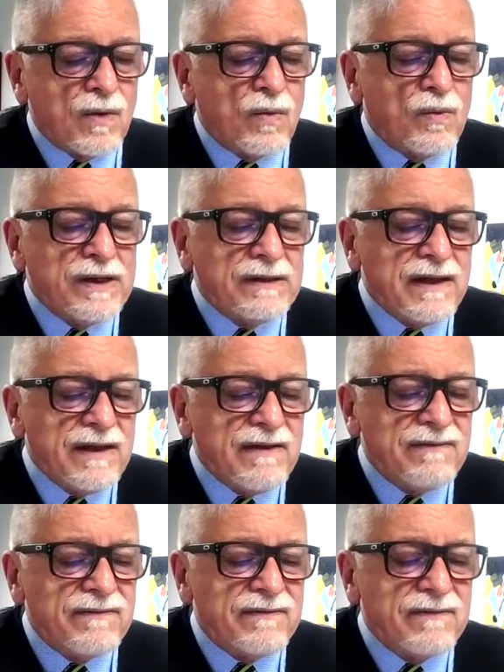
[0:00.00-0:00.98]
We
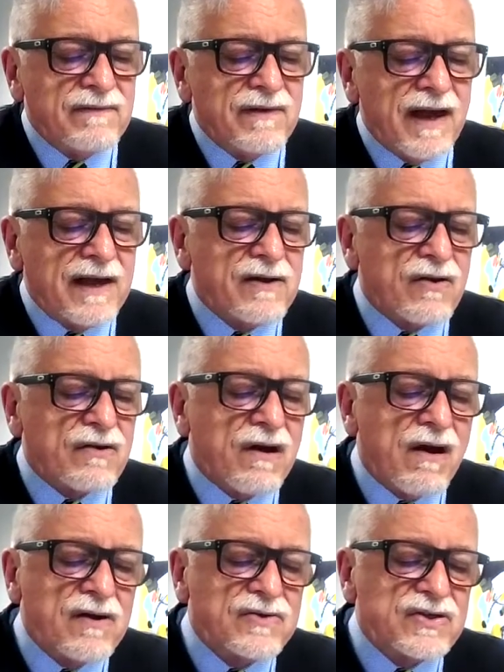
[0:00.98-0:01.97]
live and are
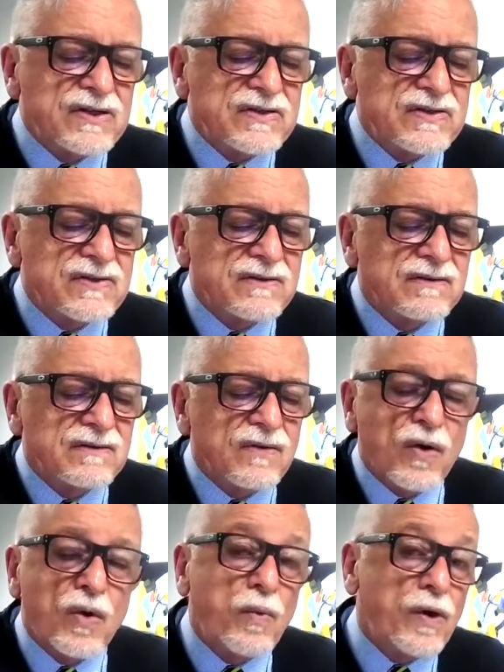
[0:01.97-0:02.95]
conscious,
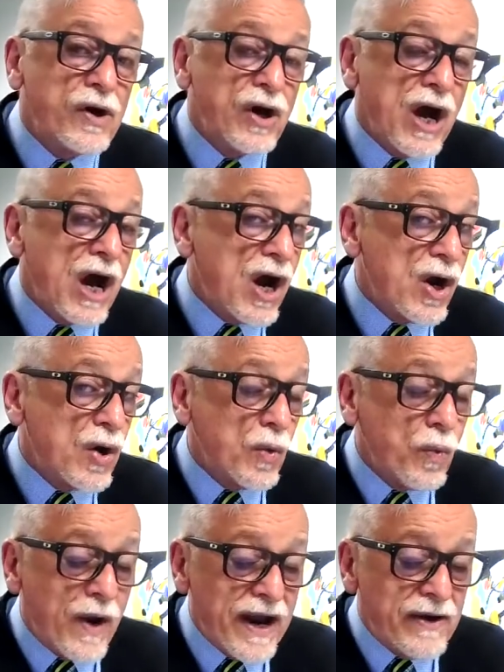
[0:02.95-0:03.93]
or we are
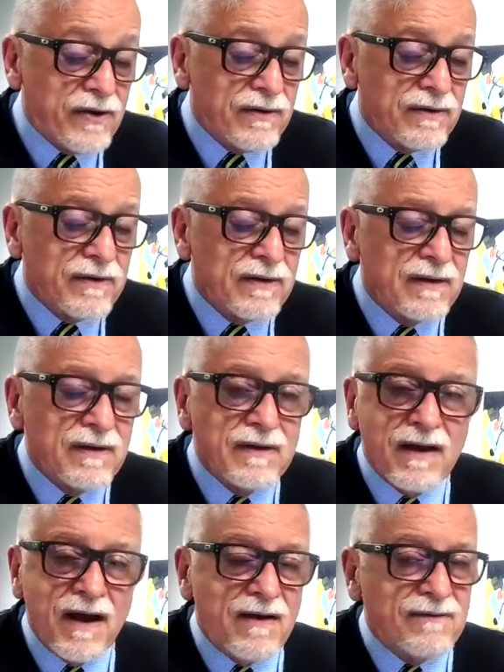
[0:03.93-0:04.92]
aware
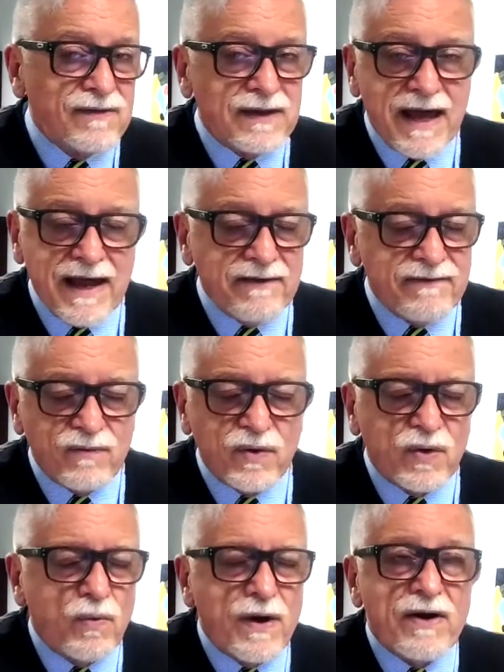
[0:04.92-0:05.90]
of life. We're
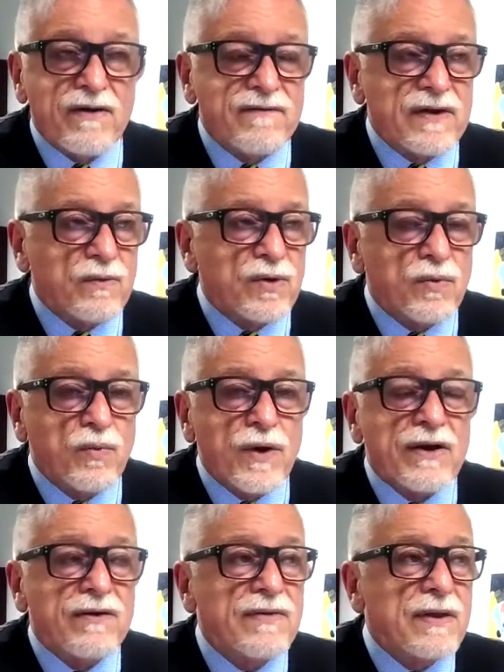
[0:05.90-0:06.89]
aware of it. We're
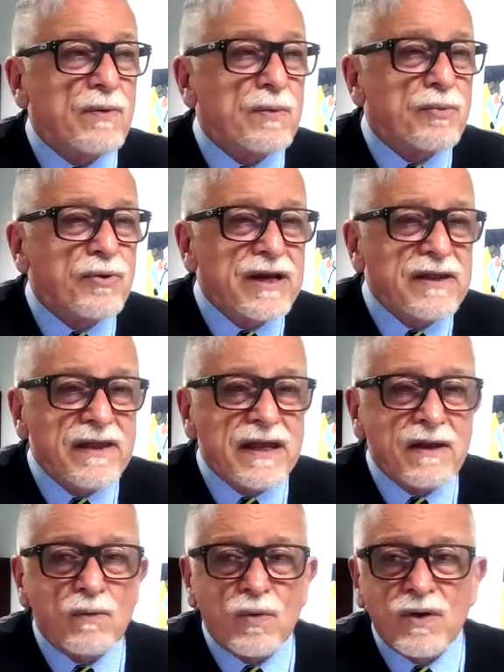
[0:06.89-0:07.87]
aware of that we're
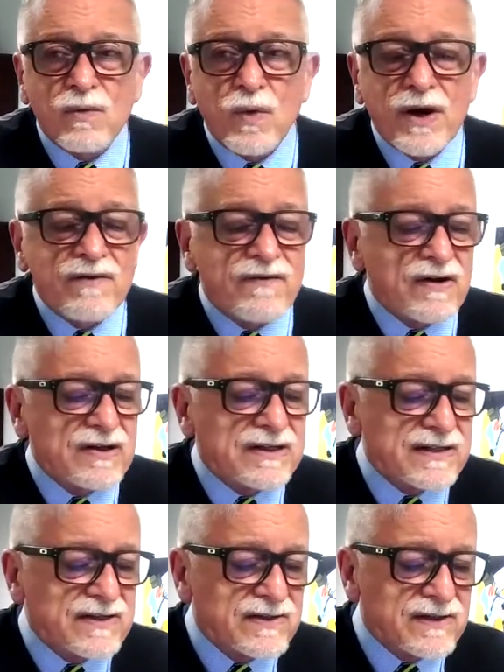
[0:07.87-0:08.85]
breathing. We're aware of our
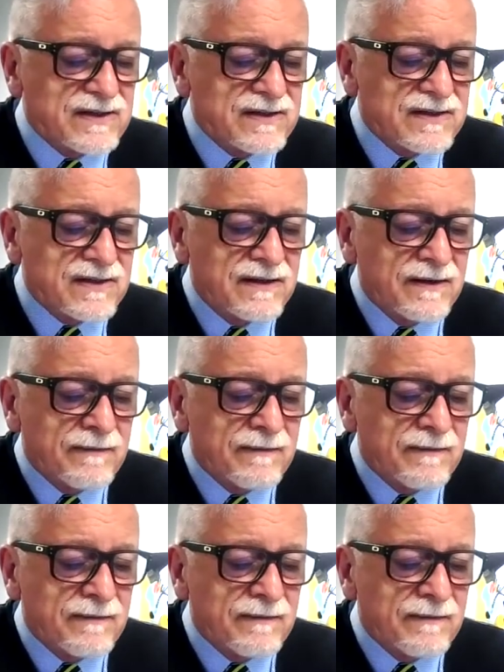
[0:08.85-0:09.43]
existence.